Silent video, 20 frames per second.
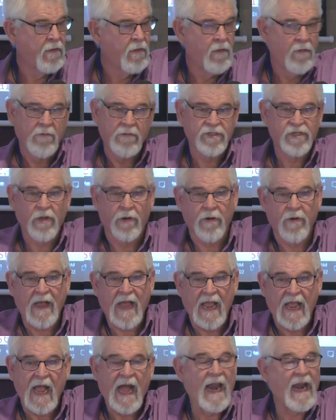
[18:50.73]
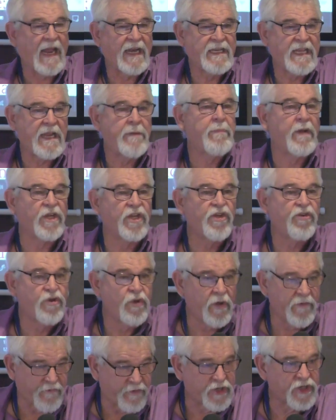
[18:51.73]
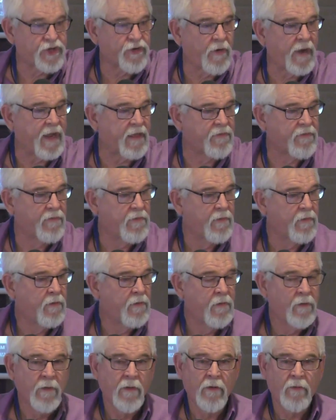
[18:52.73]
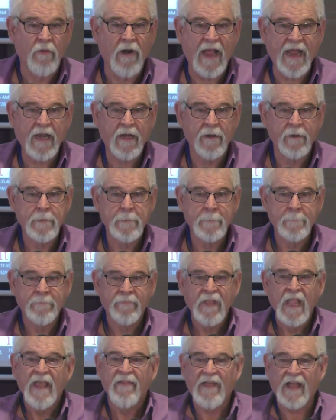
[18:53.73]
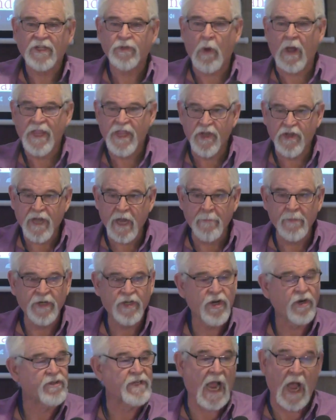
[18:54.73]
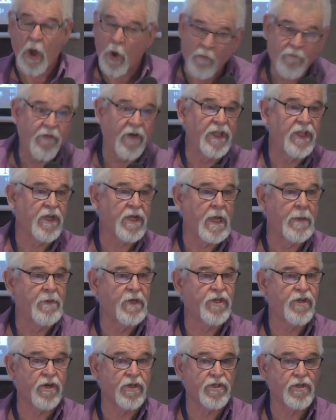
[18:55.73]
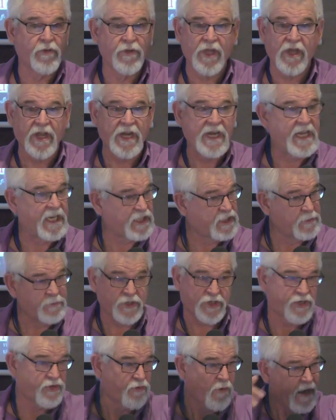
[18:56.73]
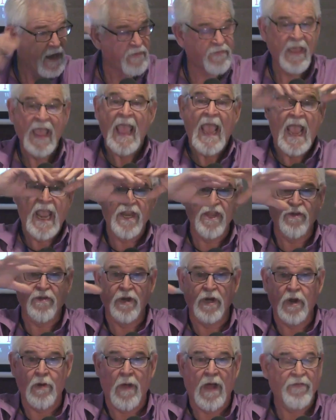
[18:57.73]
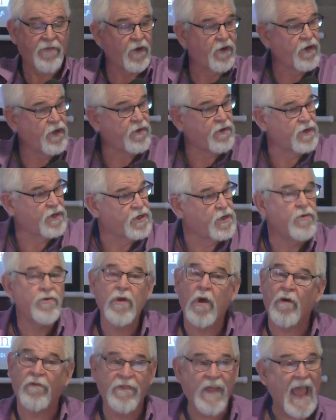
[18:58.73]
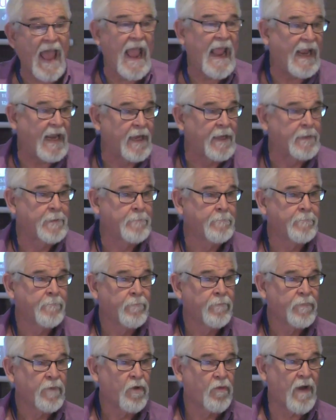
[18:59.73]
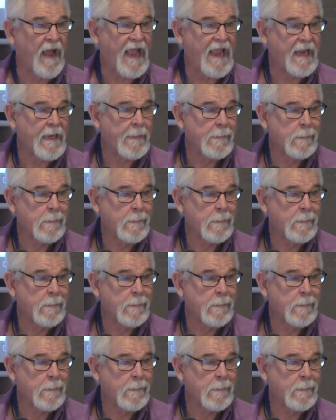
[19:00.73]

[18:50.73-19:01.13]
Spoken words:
Well, so do I. I like to eat, but you do it for strength, right? That's why you come to church. Hopefully you come to church so you can get some strength and you can go out there and you can do your thing, right?